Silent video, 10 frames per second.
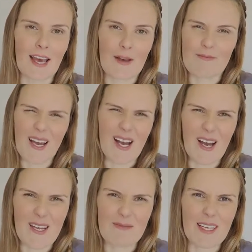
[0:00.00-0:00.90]
yeah, my
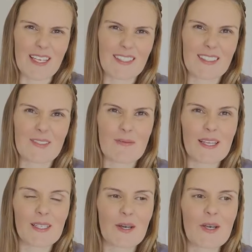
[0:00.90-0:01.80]
iron being a little
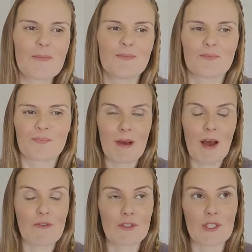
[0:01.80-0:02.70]
bit low. Um,
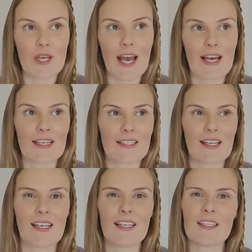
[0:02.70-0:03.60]
I've also
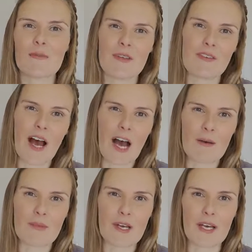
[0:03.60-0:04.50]
had a little bit of
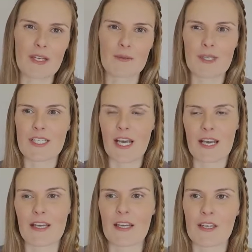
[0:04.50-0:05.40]
heartburn, which
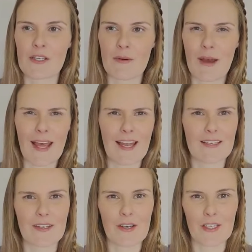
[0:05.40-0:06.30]
I know I
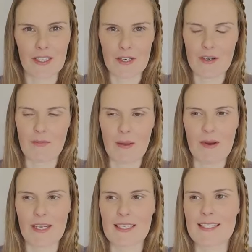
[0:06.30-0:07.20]
had earlier in my
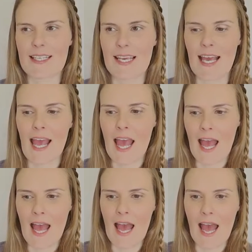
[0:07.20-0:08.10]
pregnancy
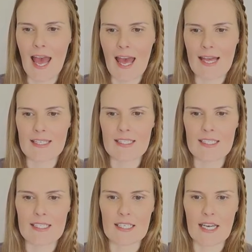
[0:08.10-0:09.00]

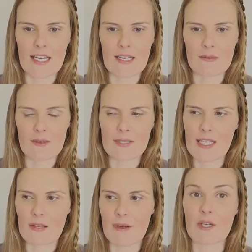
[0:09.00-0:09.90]
and what was
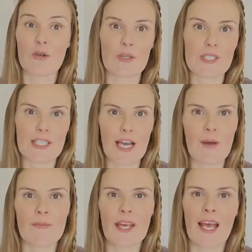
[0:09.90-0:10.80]
the other one
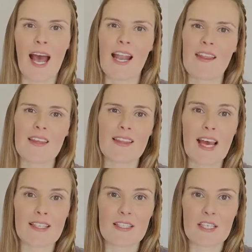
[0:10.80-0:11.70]
nausea and I think
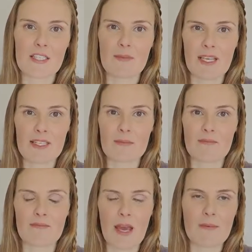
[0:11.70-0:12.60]
that's just because
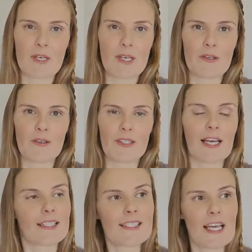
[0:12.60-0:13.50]
baby girl
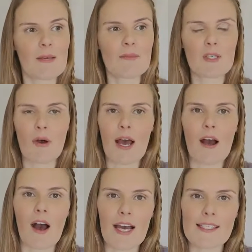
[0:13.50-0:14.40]
like seems quite
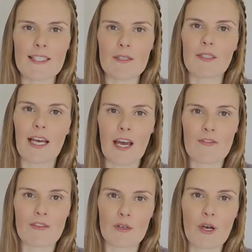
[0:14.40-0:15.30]
high still like
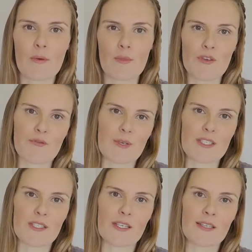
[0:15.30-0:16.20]
I feel her
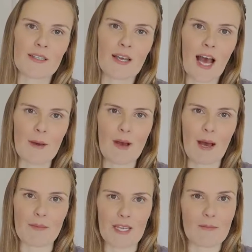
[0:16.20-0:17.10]
movements um,
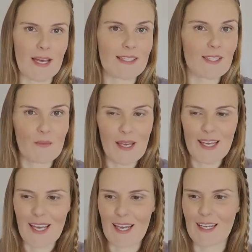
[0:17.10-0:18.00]
up near my
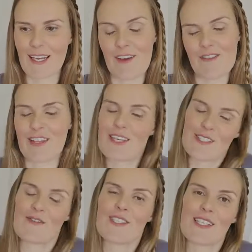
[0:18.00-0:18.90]
stomach and
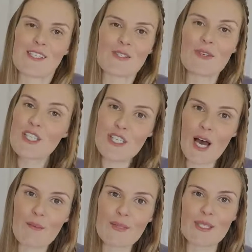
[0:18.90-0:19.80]
everything's obviously squished
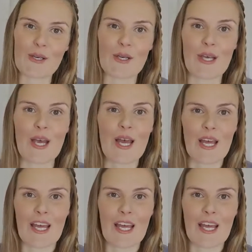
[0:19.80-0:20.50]
up so